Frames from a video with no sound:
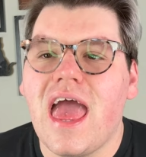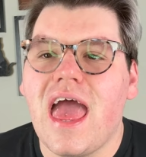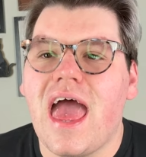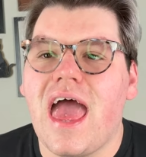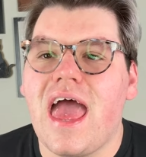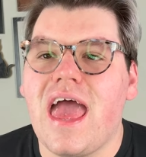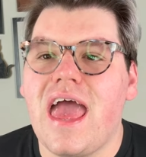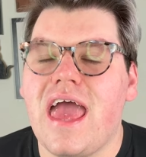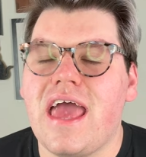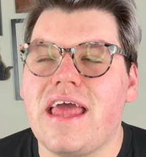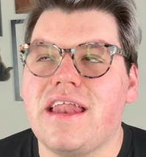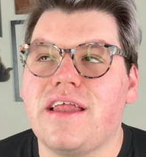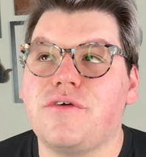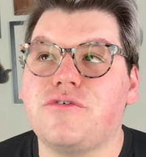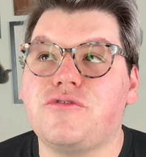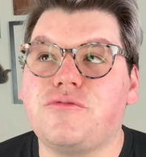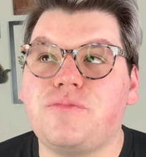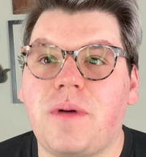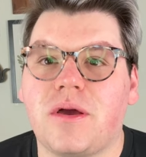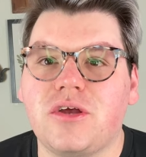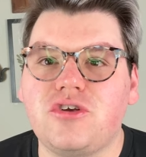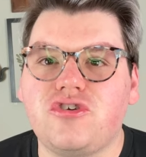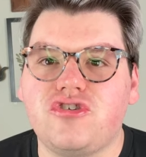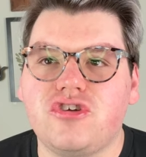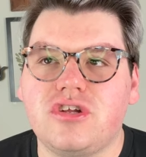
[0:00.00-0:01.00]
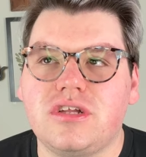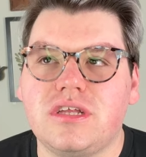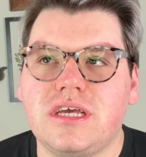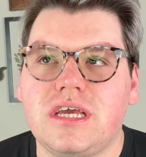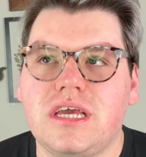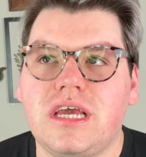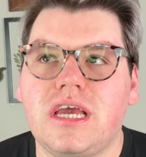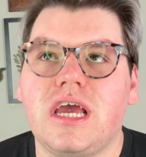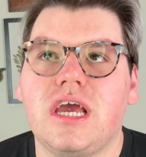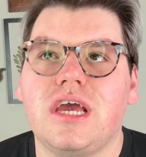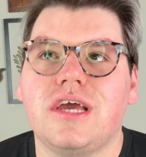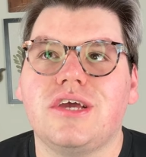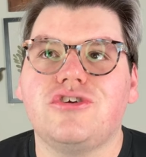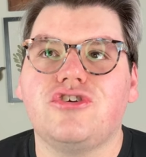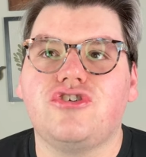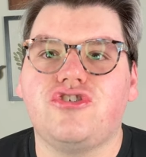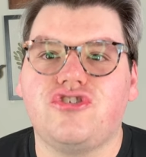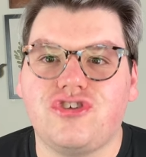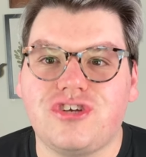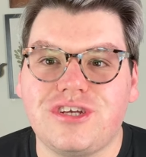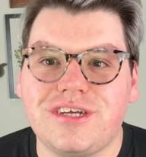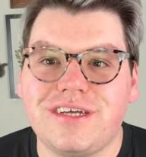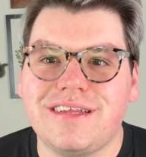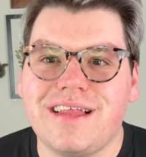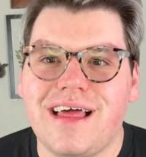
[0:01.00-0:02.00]
And especially
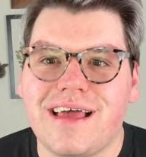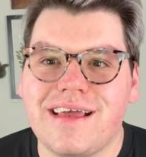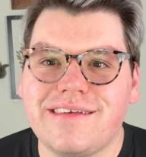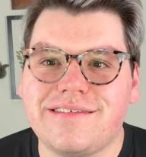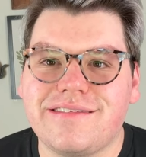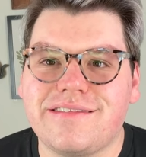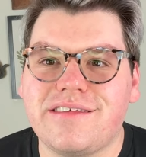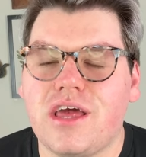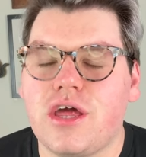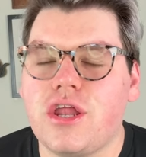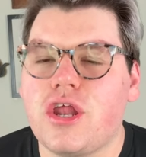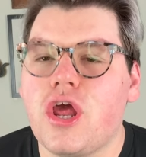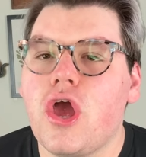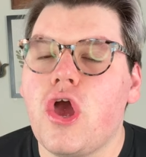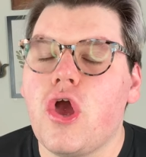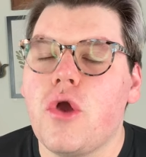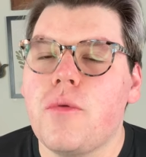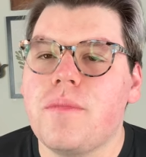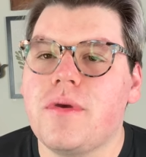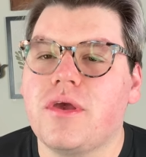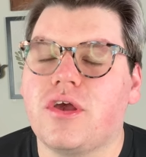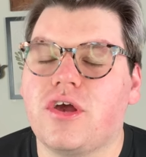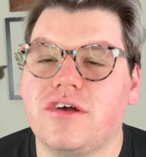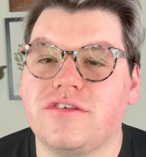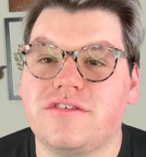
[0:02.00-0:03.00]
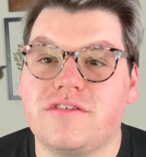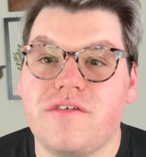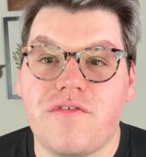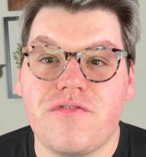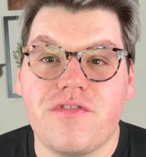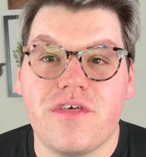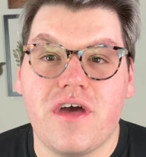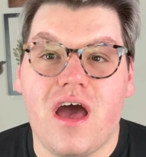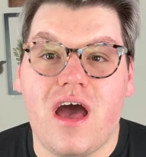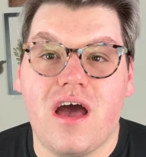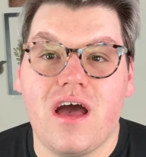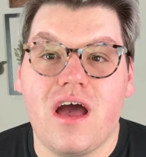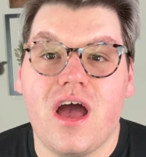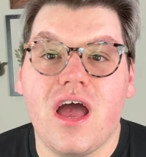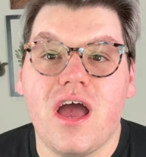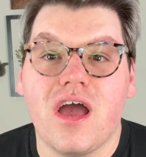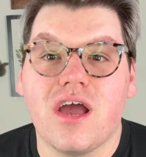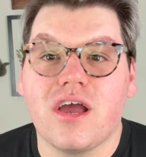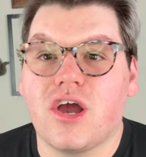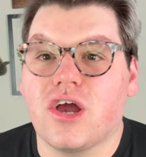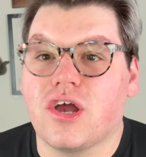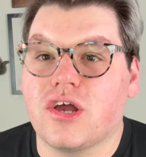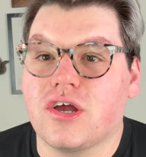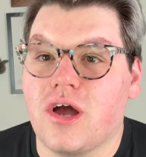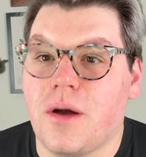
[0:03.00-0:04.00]
she likes it because of the
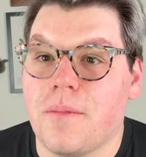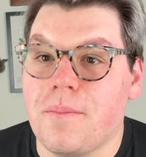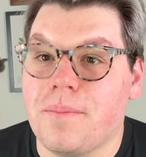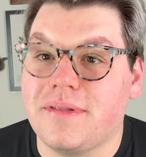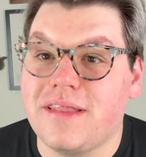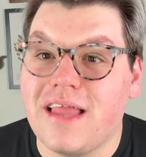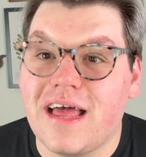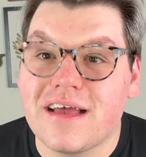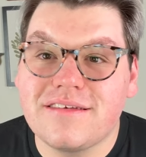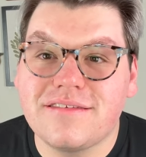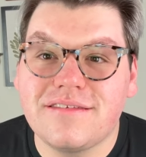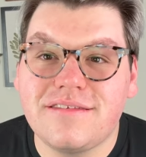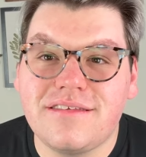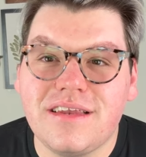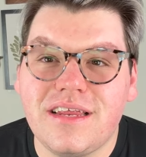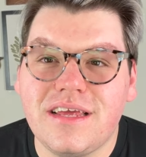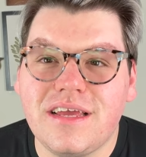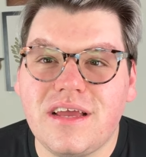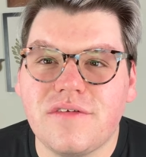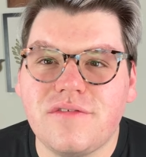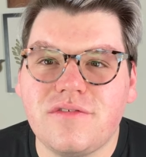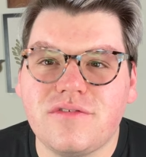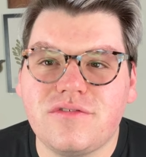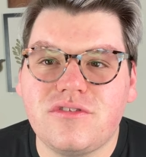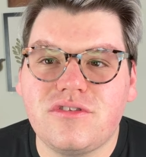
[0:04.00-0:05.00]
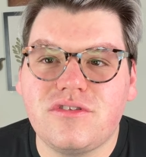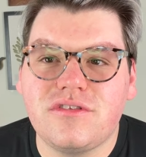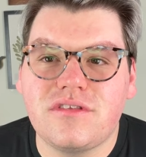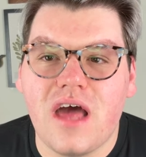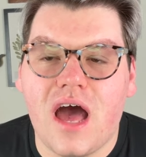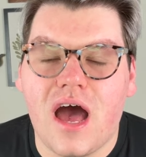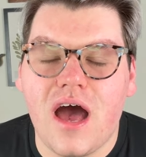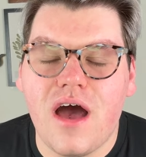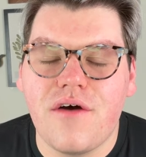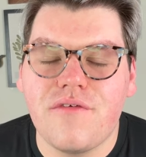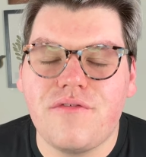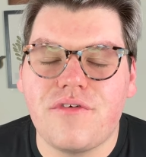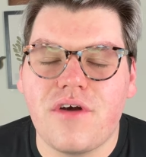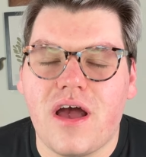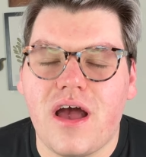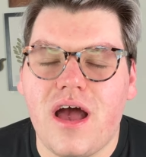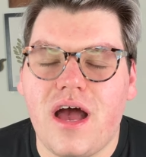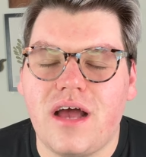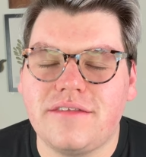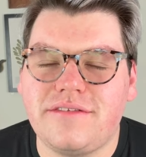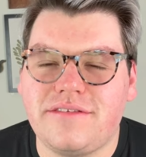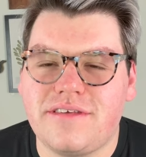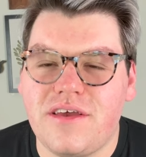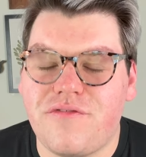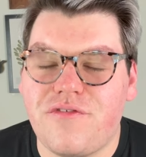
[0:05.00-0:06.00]
complexity of, of
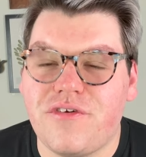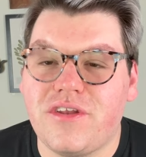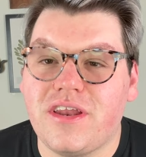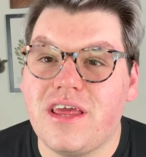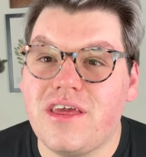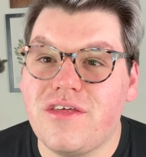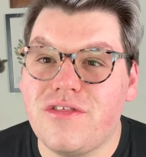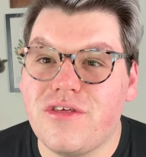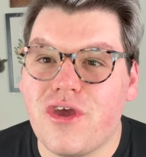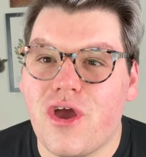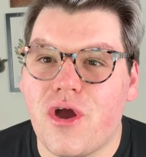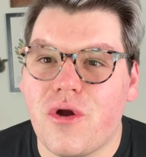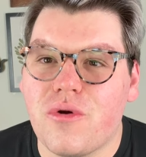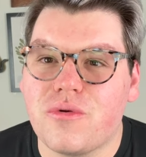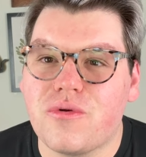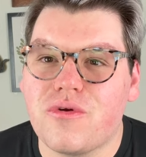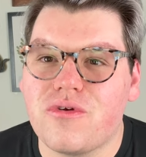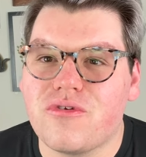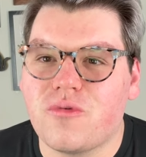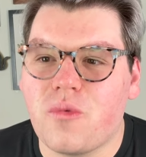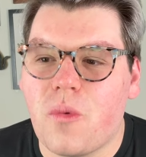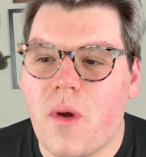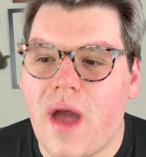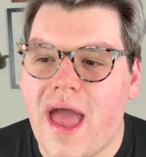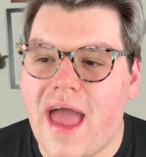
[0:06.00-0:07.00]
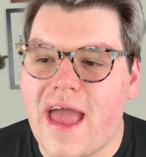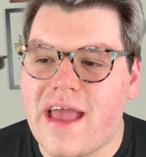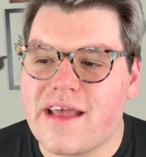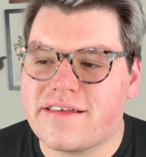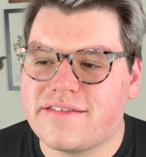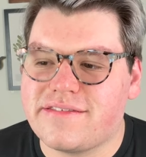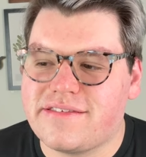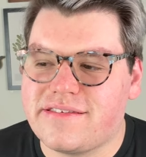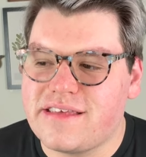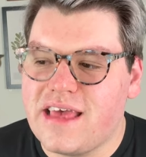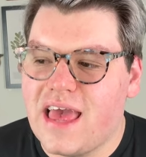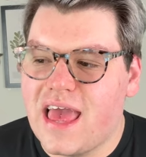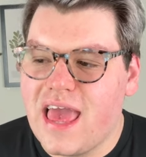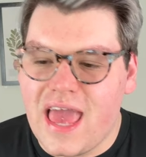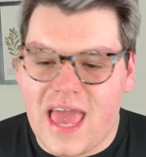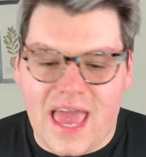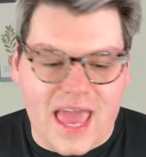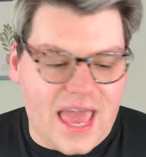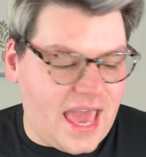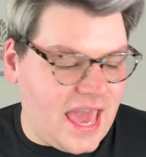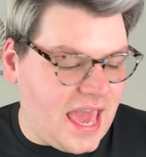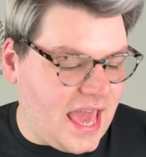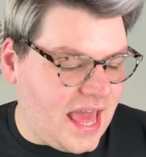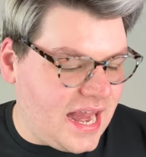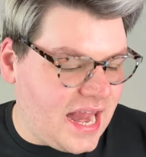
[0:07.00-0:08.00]
uh, Tiffany, the owner's wax.
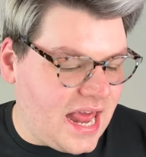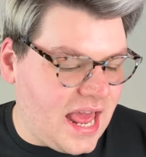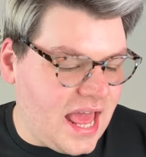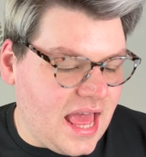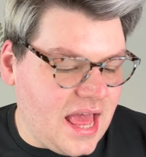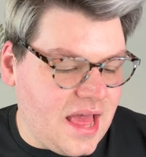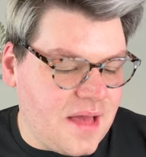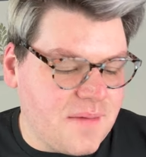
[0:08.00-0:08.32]
And